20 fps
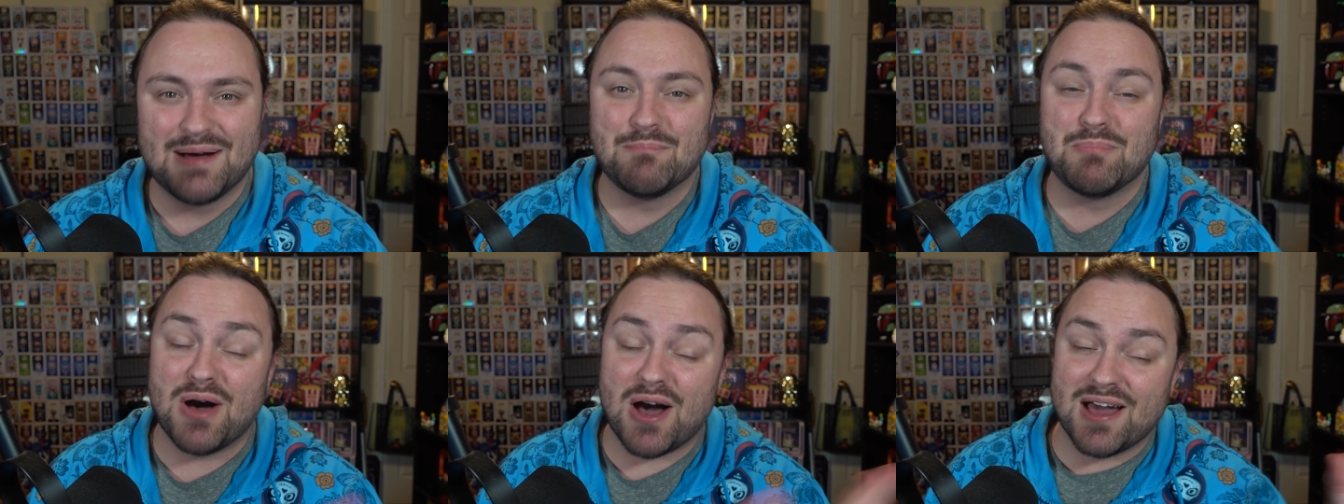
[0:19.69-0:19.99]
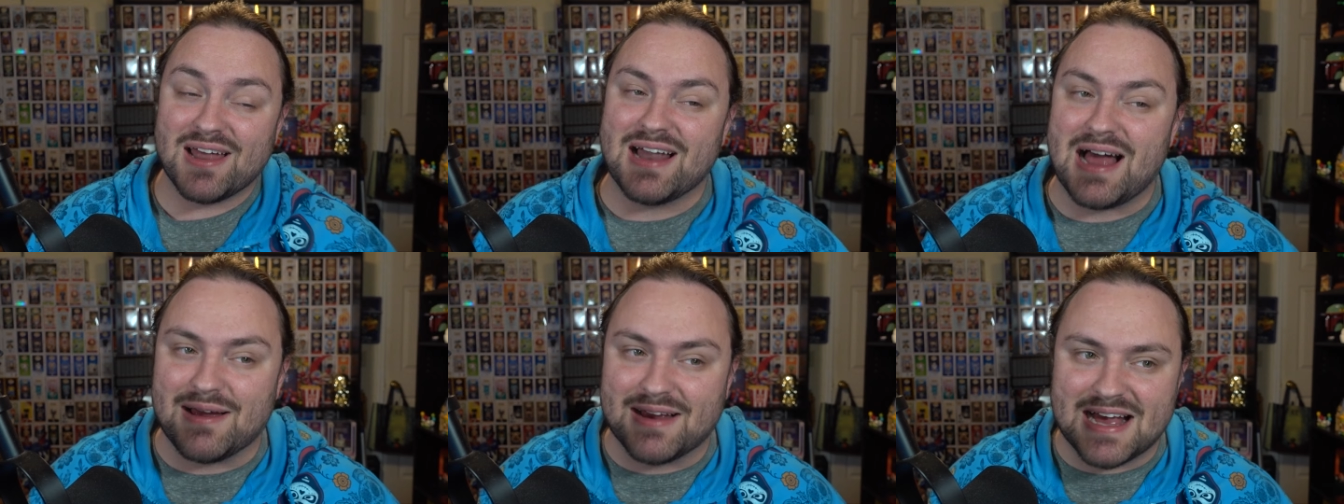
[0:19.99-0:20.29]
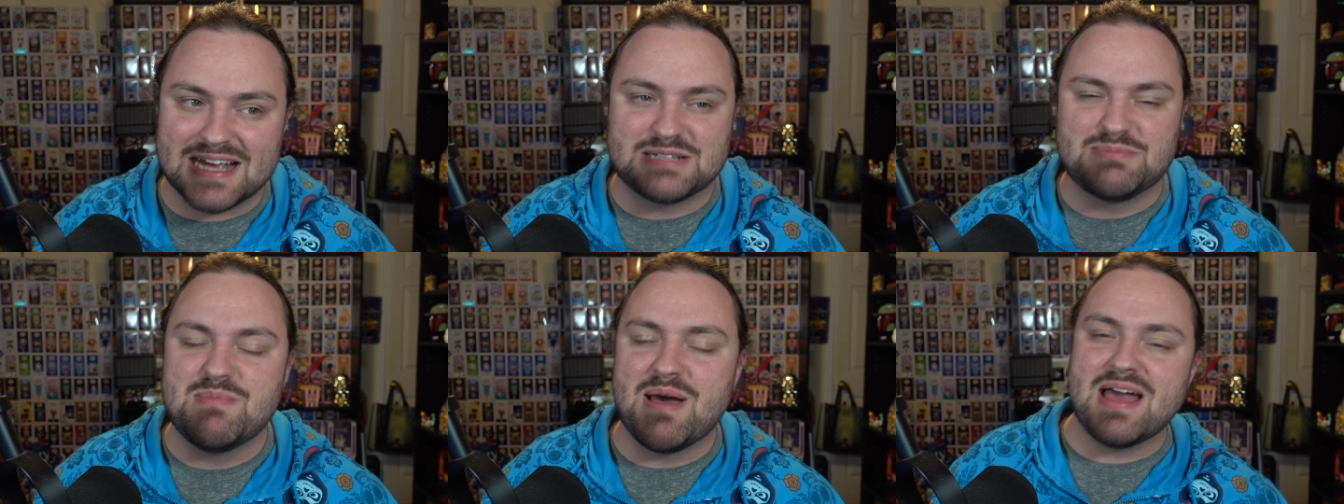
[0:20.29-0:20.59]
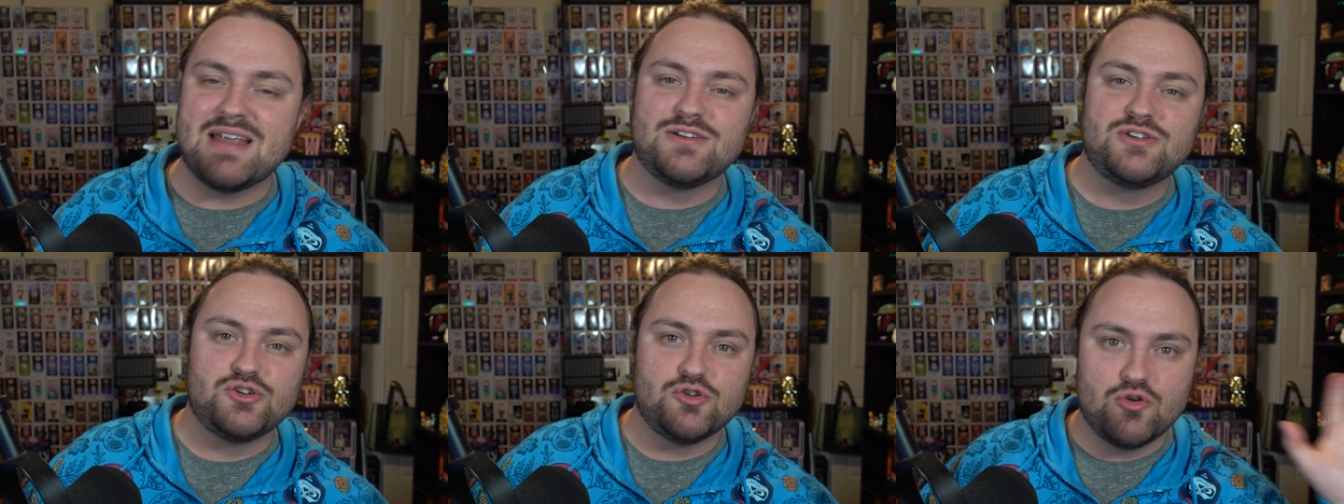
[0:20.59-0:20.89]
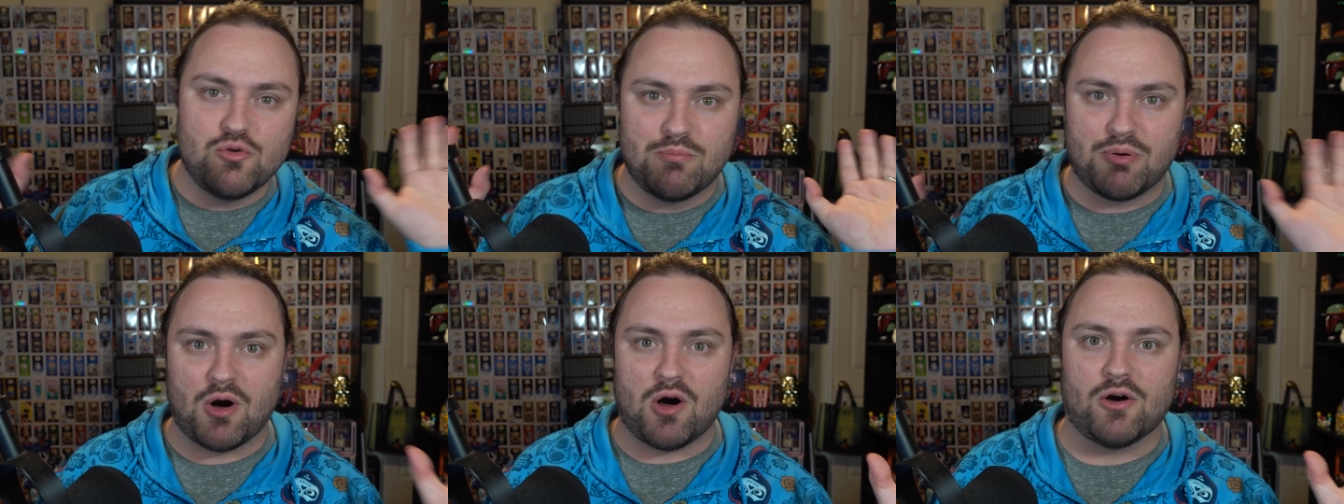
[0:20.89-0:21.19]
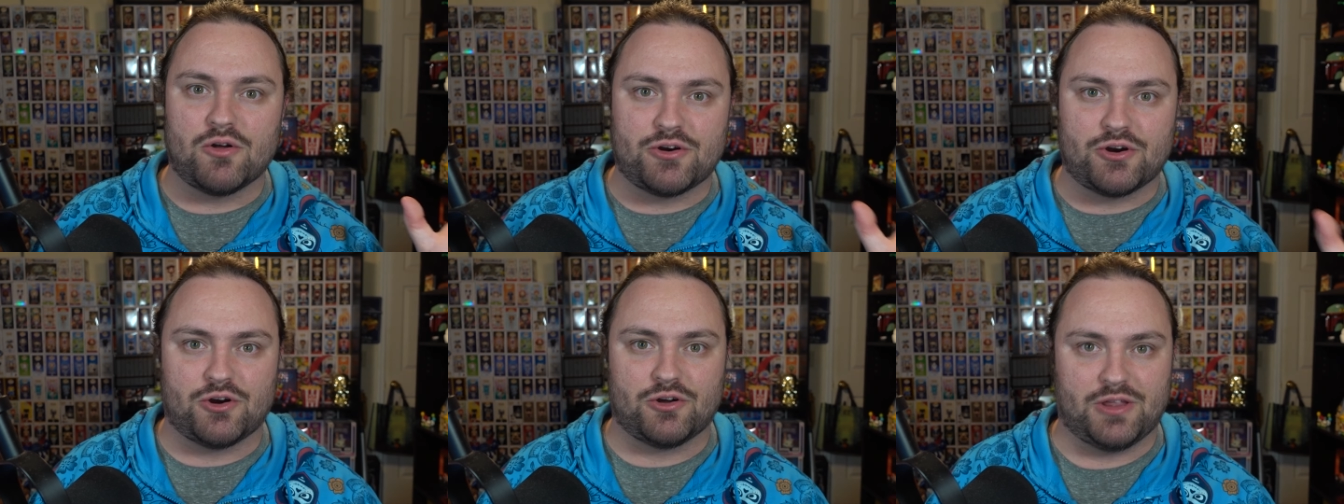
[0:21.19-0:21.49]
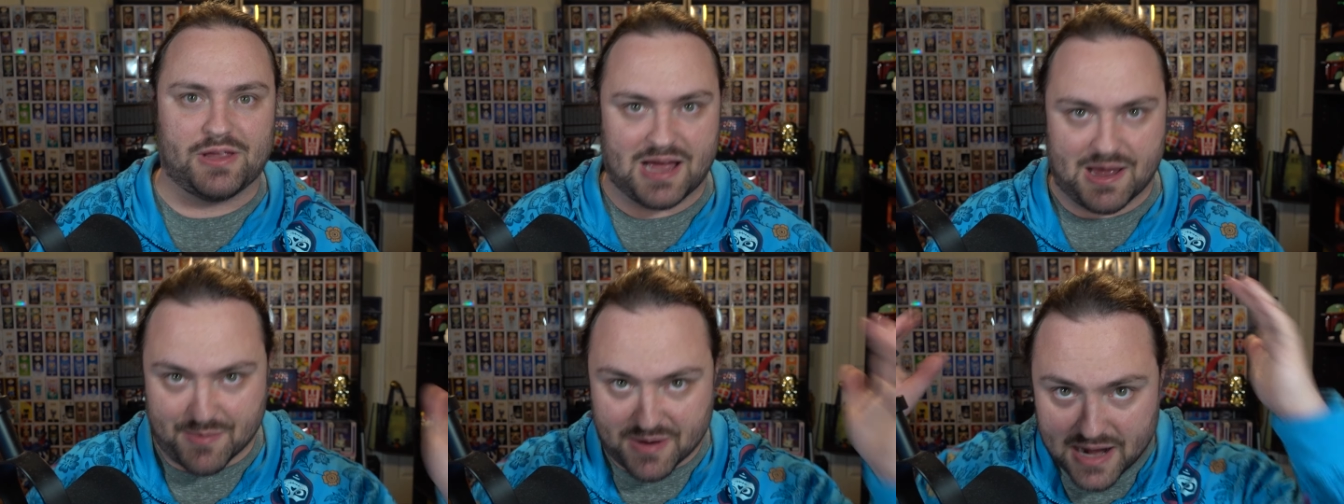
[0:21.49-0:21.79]
but I guess men do bald
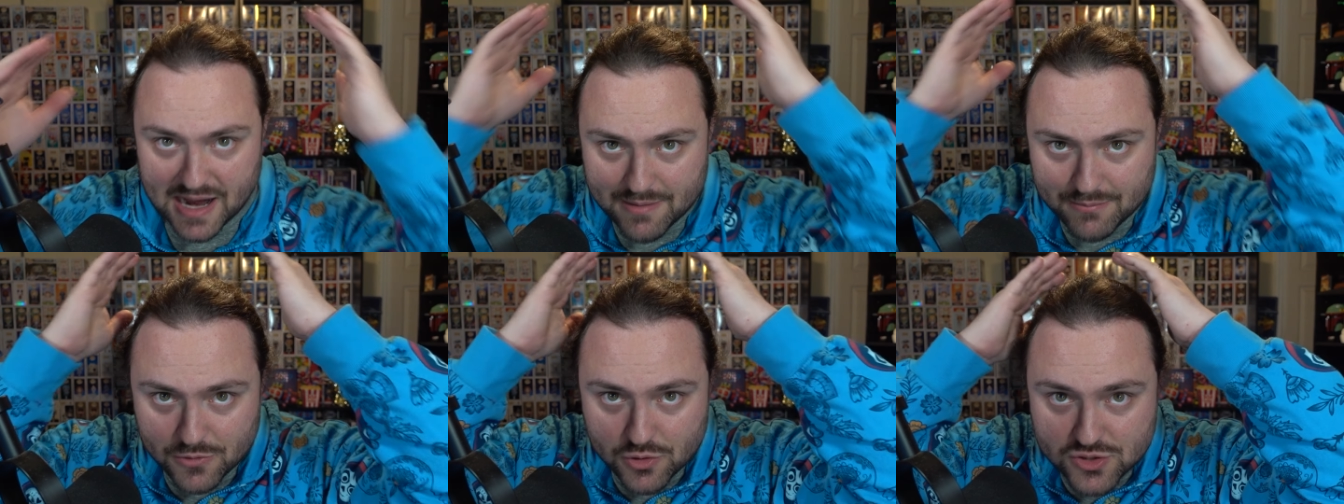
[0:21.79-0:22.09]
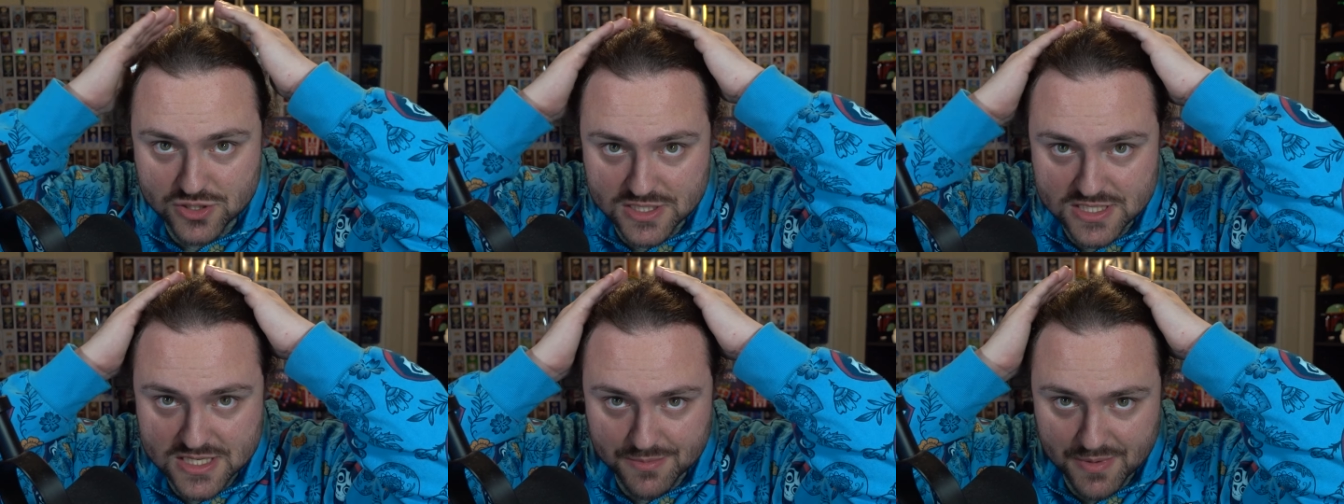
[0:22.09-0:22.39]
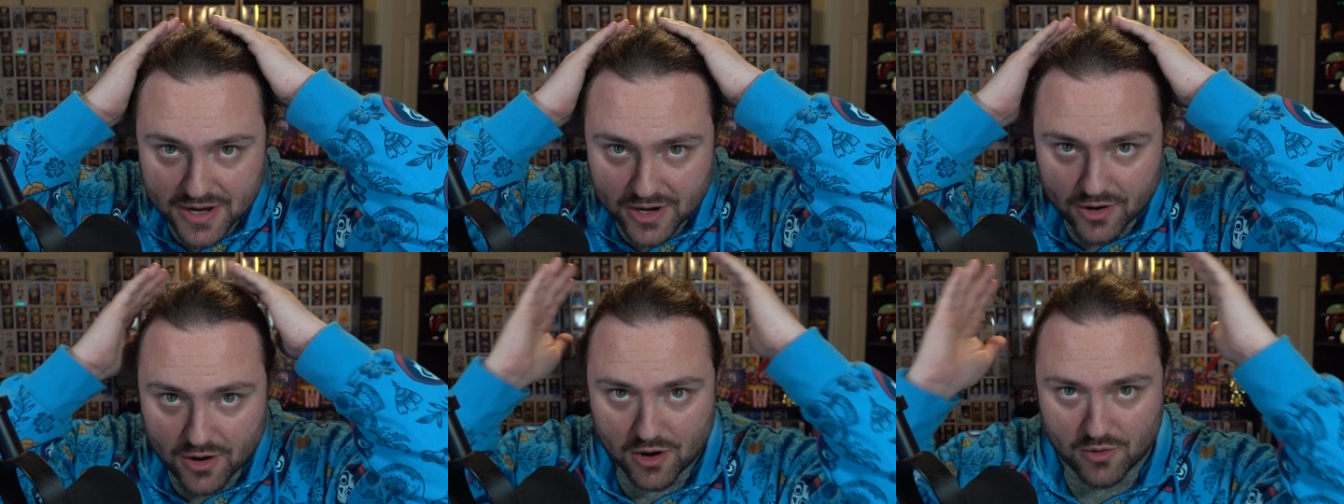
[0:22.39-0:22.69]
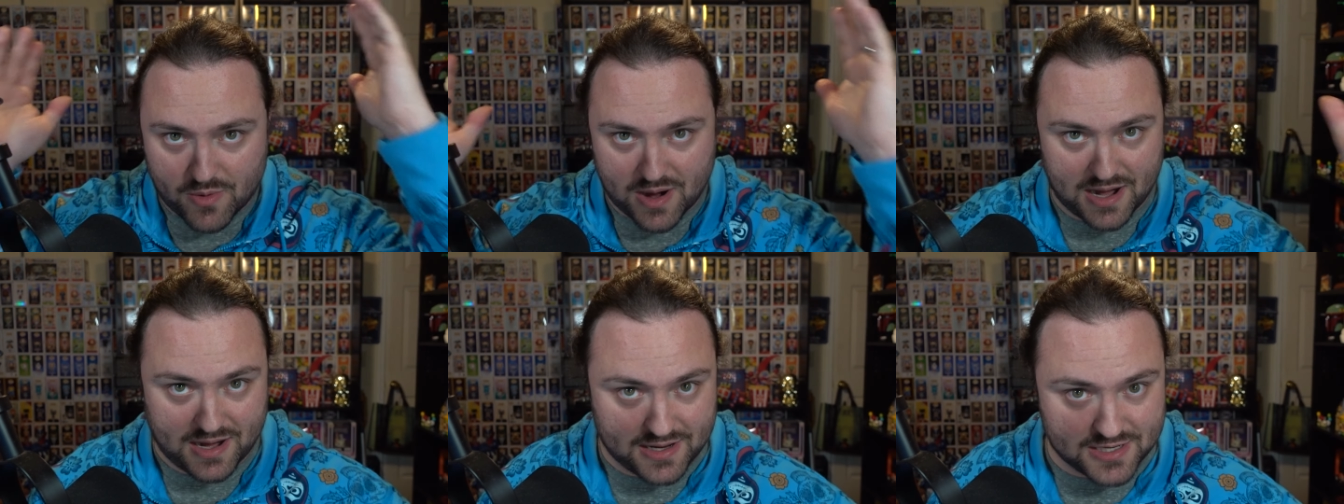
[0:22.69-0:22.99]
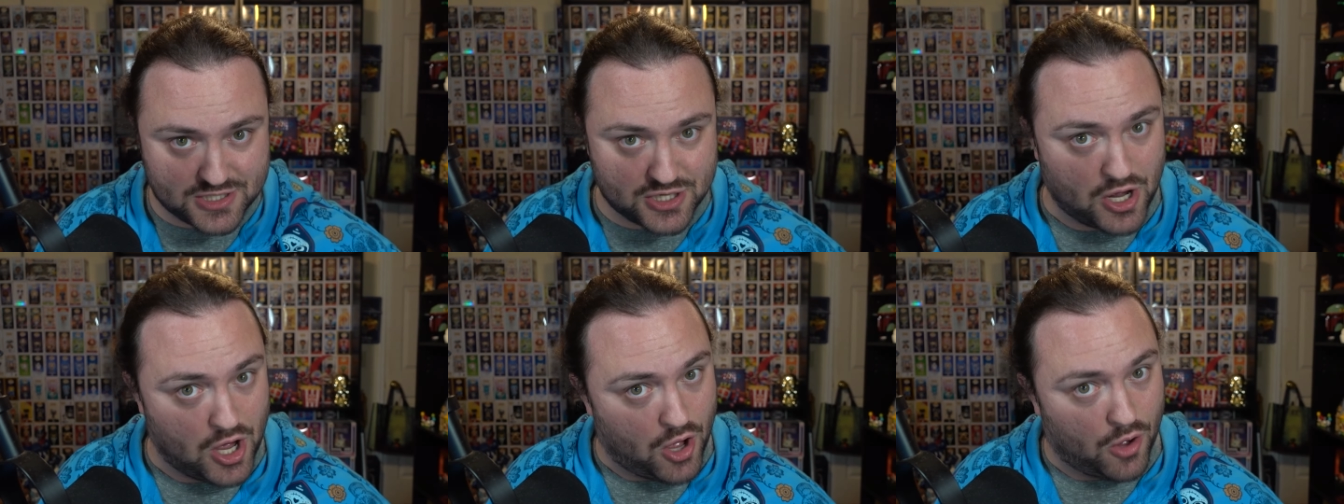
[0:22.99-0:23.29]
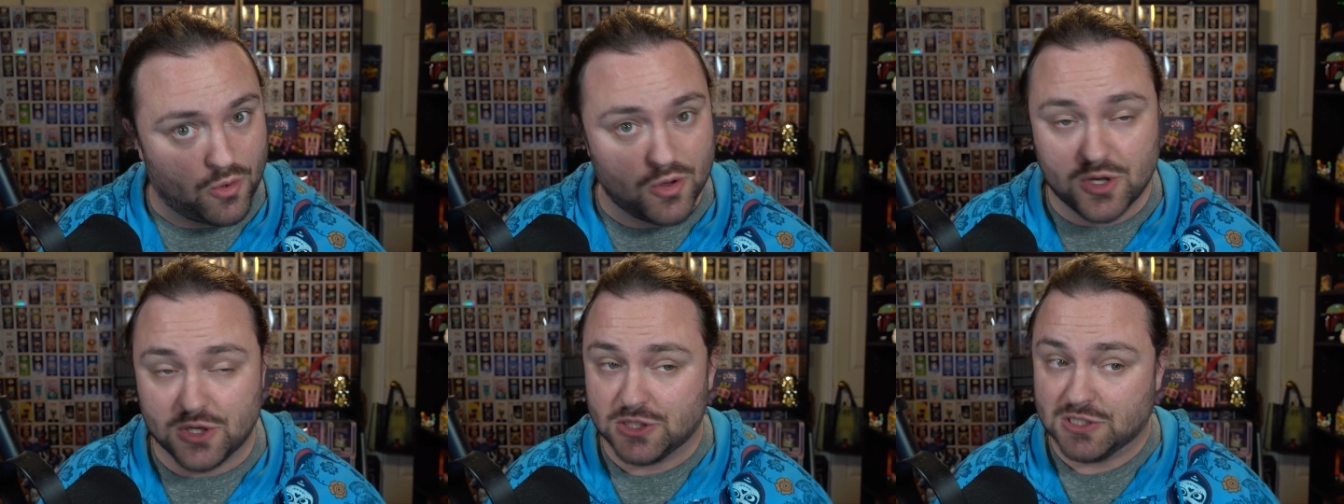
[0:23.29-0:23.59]
early. I mean, I'm losing some hair already, so